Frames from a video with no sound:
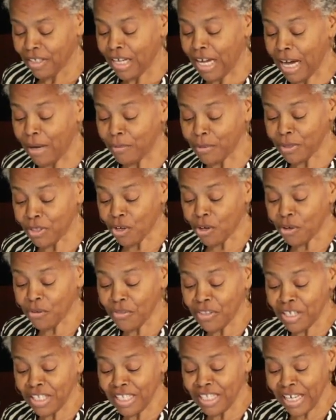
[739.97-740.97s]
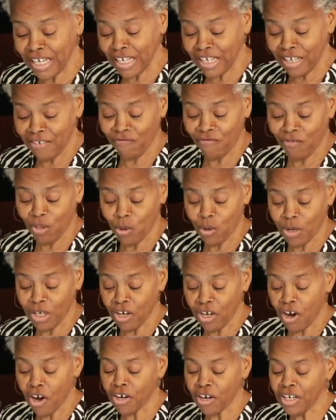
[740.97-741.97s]
I was on the second floor, and
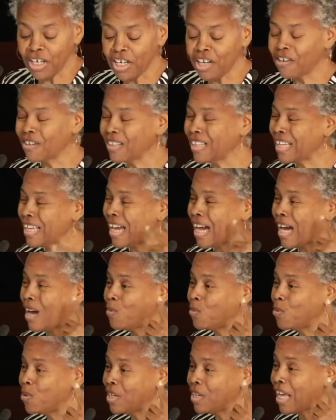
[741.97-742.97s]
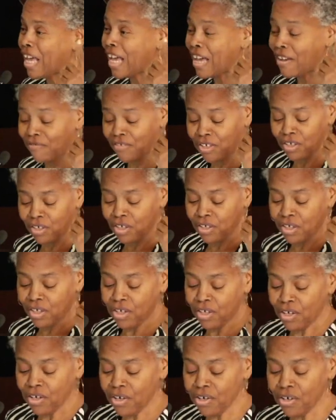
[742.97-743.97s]
ordinarily I would have
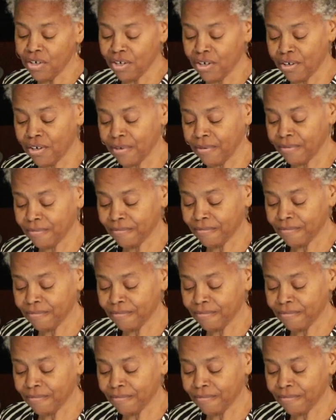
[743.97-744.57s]
heard her.